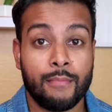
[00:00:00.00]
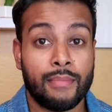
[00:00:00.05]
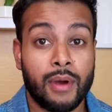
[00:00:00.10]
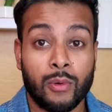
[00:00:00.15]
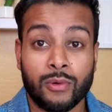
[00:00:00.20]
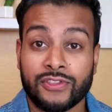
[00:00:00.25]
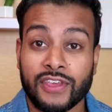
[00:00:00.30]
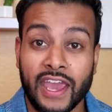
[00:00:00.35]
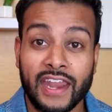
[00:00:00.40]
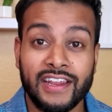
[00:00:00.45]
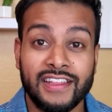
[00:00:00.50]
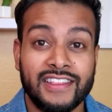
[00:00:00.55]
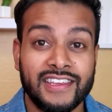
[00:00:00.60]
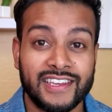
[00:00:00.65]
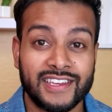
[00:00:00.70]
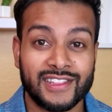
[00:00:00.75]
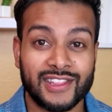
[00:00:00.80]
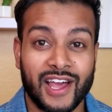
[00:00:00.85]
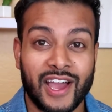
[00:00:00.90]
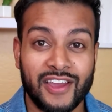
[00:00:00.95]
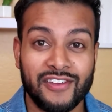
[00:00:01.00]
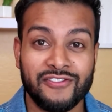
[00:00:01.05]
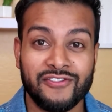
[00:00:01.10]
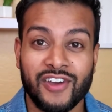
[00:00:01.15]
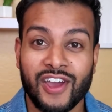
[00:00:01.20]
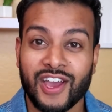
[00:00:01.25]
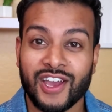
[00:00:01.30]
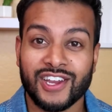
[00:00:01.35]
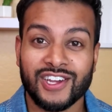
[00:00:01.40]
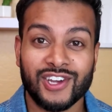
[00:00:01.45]
But with anything in life,
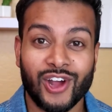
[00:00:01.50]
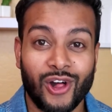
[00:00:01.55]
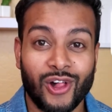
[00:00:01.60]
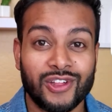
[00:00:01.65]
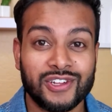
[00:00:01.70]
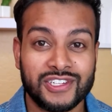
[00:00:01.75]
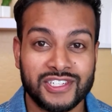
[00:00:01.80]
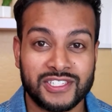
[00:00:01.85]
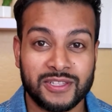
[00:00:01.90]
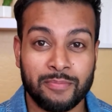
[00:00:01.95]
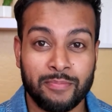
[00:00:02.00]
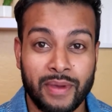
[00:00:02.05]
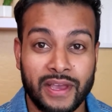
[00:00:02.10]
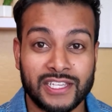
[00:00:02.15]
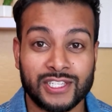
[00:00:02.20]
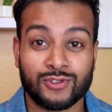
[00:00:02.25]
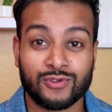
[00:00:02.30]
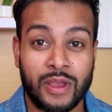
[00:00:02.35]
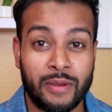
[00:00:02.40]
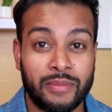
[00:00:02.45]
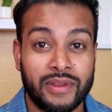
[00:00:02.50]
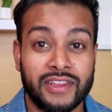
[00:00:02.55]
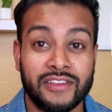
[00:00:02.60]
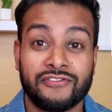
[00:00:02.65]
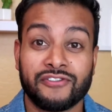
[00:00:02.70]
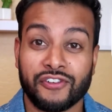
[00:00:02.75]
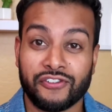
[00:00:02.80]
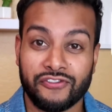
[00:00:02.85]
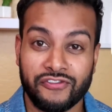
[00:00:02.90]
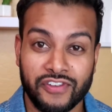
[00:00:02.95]
knowledge is the best remedy
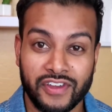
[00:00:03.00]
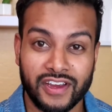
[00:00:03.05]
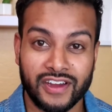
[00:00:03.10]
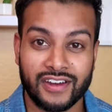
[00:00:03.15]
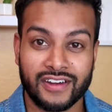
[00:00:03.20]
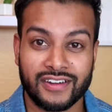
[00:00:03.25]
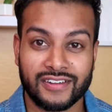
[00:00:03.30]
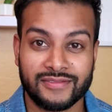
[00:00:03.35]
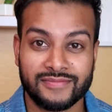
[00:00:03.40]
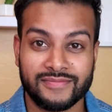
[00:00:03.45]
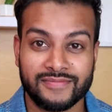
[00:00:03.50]
for fear.